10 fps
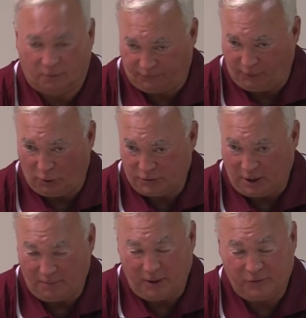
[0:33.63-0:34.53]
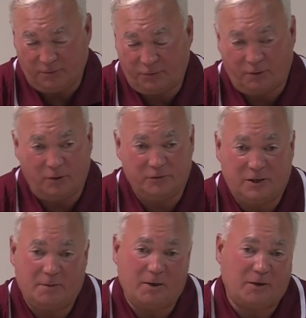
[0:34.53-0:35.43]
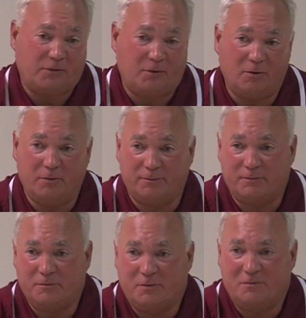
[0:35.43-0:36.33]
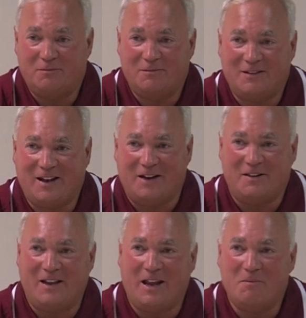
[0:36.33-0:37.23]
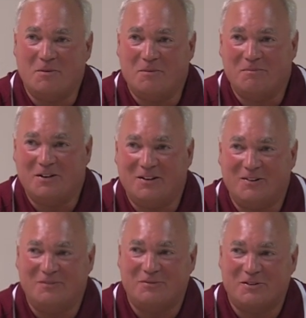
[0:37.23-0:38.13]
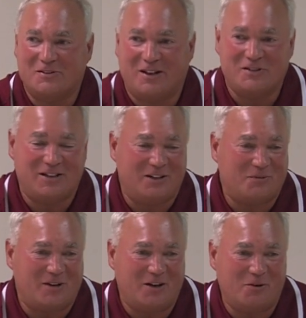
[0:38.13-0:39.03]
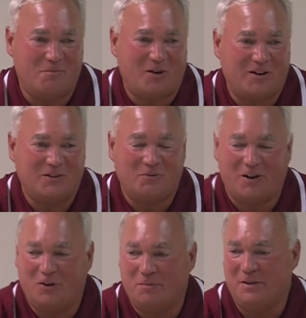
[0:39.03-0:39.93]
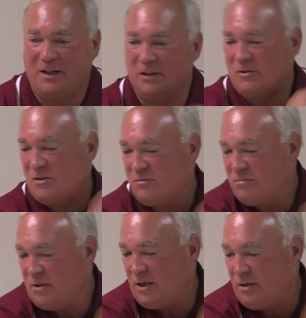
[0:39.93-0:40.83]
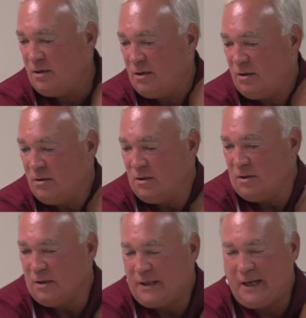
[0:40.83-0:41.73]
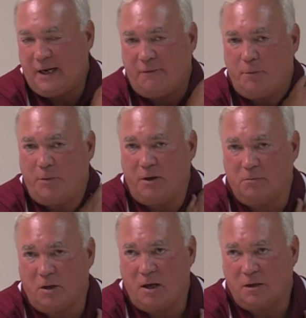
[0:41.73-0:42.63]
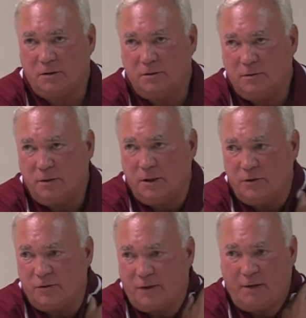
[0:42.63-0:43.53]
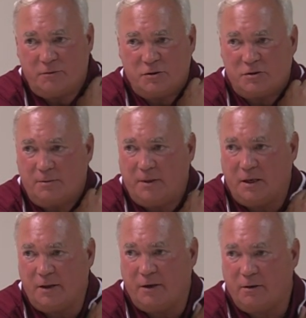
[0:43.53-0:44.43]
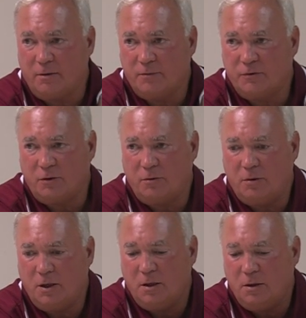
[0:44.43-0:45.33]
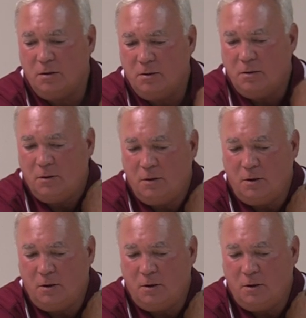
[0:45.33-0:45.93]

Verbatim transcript: Frode's got to make some throws. You got to make a throw of the end of the game, to, you know, for a touchdown, wide open. Marken's wide open in the end zone, and uh, can't have a punt blocked, and so that was just a mental error. So uh,